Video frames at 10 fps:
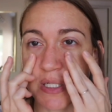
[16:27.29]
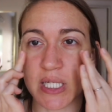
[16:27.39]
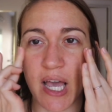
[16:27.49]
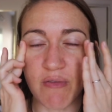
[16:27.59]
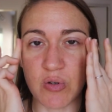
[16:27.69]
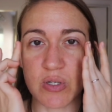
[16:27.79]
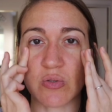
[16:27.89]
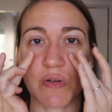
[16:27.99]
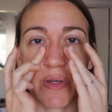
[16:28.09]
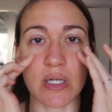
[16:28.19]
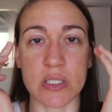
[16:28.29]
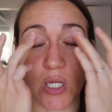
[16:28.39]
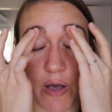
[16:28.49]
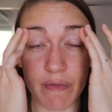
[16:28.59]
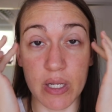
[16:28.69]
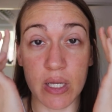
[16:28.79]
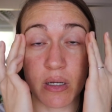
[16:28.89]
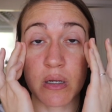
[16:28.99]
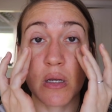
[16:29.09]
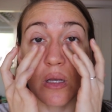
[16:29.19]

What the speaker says: because I have noticed sort of like a softening